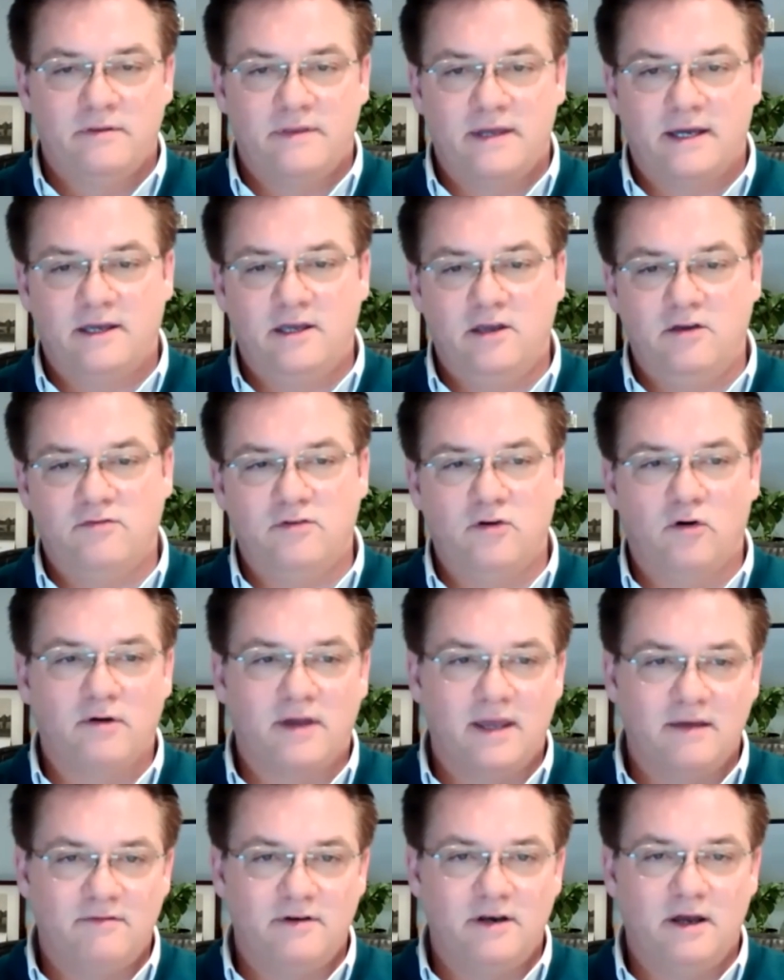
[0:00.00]
Thank you for not
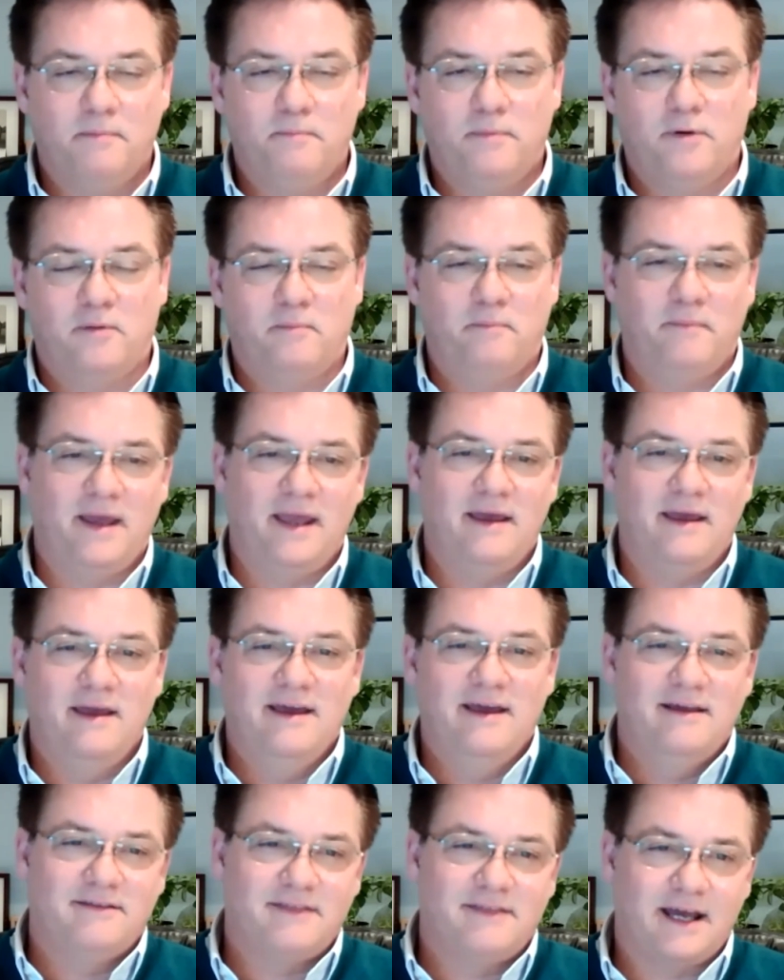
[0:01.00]
giving up on me.
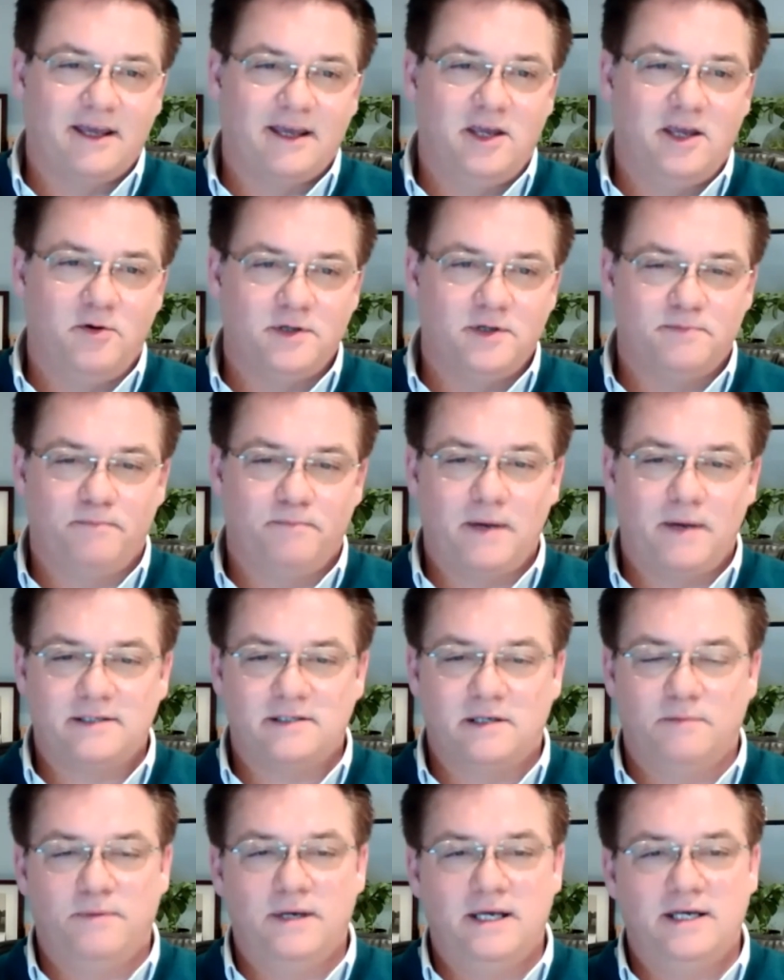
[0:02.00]
Thank you, as
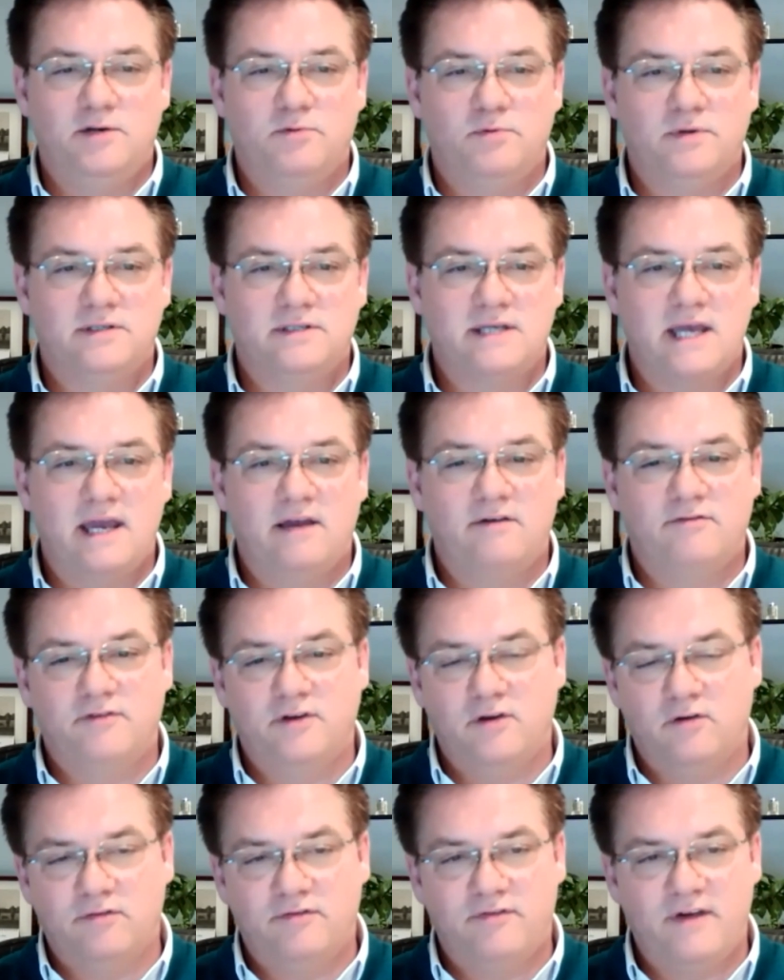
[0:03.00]
Pastor Peter was saying,
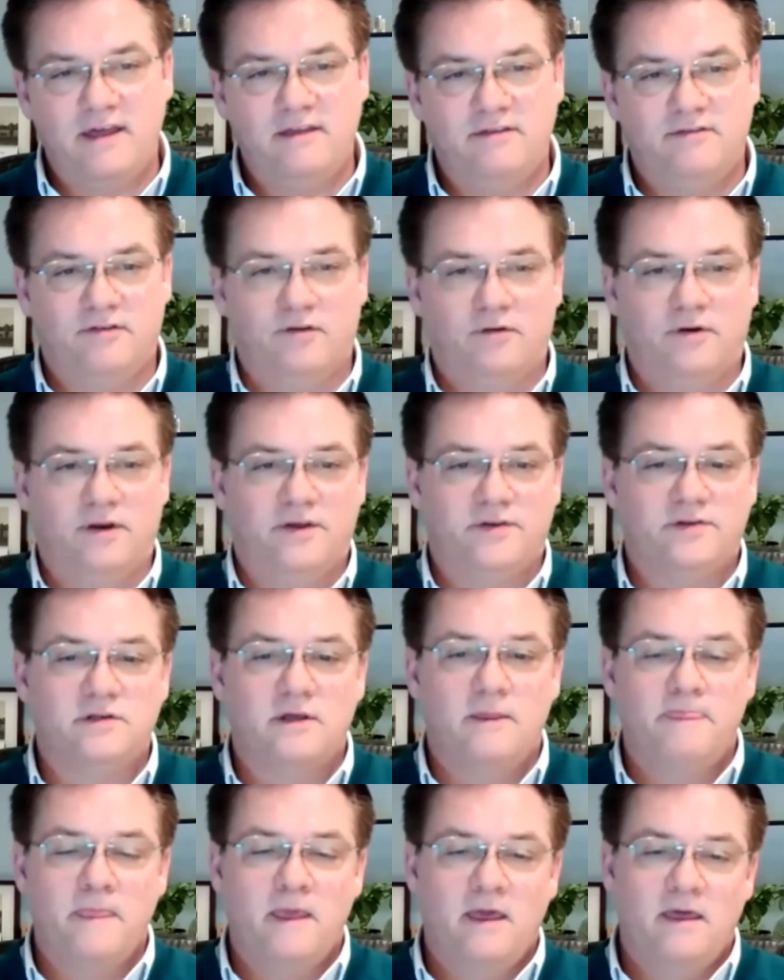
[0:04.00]
for your faithfulness.